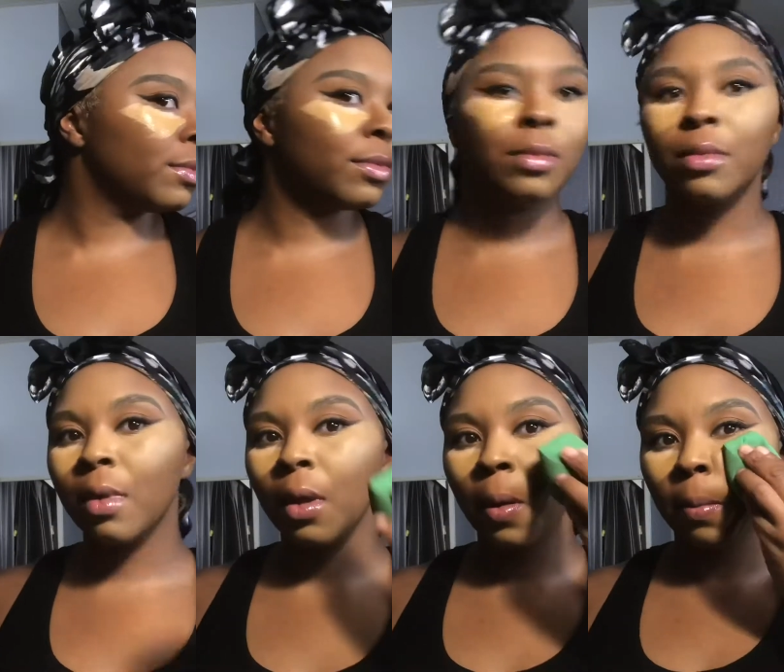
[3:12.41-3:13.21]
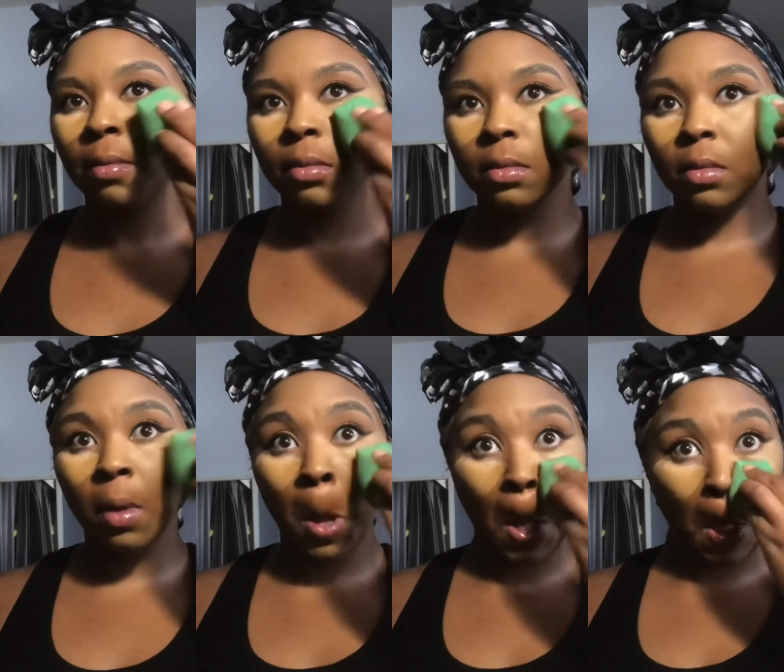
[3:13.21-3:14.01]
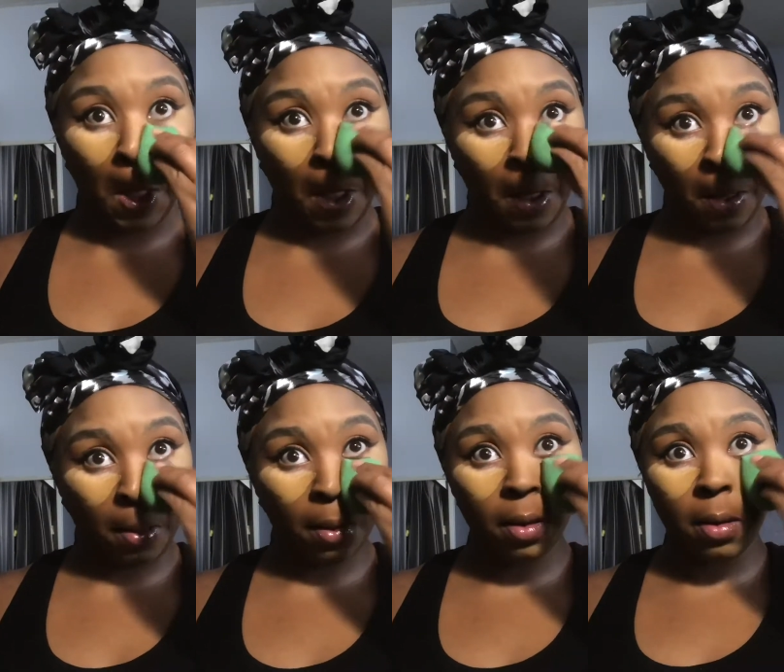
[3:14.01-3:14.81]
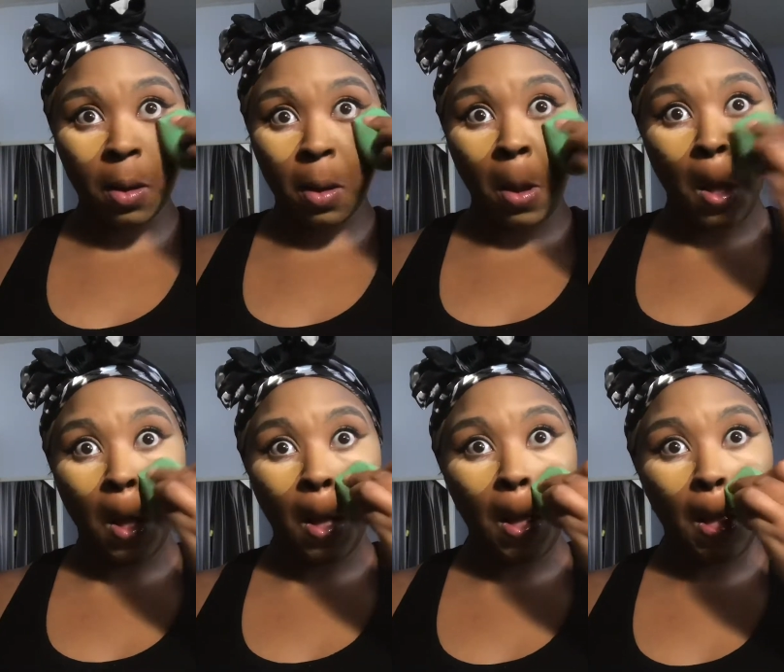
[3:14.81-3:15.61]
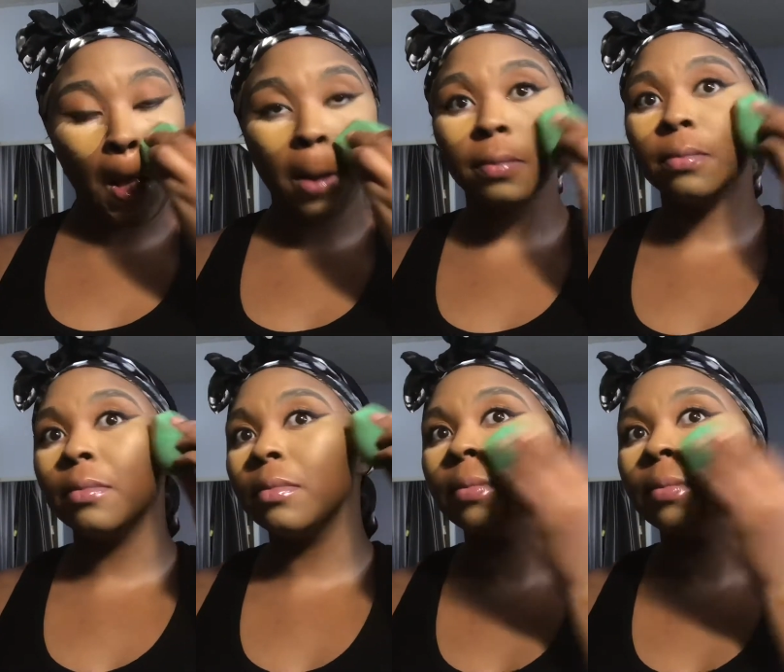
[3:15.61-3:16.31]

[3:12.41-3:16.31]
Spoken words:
just let me know in the comments and I'll do one dedicated for that one.